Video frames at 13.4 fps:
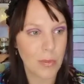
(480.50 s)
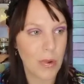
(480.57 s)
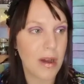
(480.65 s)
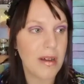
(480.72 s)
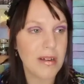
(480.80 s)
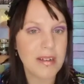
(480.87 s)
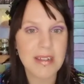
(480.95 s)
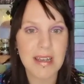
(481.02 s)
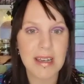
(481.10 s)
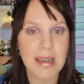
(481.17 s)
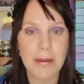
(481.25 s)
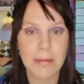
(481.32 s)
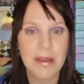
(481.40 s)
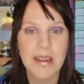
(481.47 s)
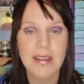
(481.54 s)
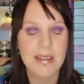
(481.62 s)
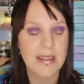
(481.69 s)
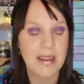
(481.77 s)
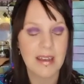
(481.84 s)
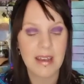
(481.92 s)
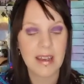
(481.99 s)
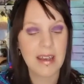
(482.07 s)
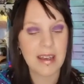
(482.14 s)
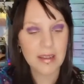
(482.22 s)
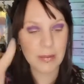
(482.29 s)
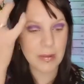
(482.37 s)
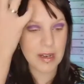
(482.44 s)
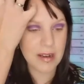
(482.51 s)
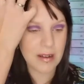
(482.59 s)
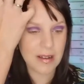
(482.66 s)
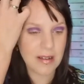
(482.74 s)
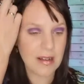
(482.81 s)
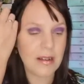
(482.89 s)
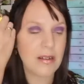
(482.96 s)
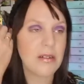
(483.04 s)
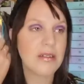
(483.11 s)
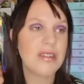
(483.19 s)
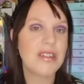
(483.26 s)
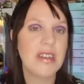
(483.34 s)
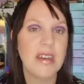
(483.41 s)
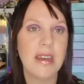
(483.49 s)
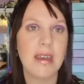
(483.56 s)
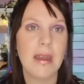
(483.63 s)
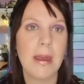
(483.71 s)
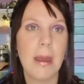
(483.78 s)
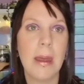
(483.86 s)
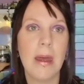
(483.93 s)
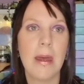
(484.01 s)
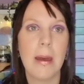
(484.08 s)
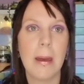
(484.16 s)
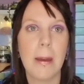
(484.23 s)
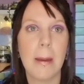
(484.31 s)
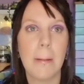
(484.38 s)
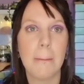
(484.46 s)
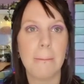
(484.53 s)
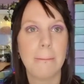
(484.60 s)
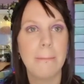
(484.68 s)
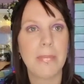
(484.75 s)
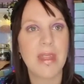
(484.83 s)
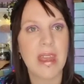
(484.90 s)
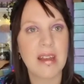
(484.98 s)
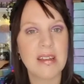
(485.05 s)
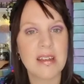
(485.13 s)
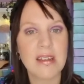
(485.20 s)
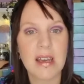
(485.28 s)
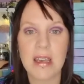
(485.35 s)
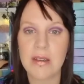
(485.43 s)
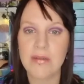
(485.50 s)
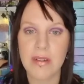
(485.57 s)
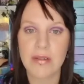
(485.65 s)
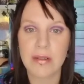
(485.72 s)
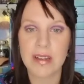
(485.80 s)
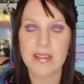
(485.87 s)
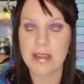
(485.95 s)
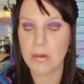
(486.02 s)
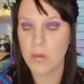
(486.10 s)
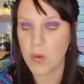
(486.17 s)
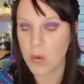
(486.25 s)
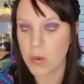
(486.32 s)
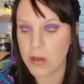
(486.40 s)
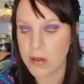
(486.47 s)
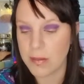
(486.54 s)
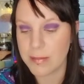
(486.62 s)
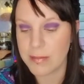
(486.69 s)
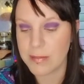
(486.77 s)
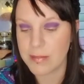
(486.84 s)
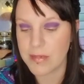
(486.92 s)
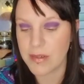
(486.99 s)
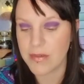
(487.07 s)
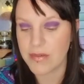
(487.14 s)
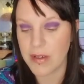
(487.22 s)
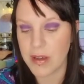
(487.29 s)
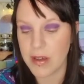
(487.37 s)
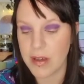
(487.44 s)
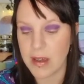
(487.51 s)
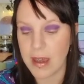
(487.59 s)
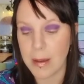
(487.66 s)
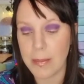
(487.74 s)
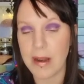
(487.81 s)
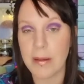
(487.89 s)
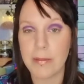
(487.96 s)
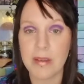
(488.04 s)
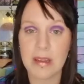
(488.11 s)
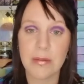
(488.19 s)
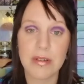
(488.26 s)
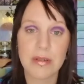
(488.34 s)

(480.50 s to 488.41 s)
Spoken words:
work team. It's really nice. Like last year they did a fundraising walk for epilepsy,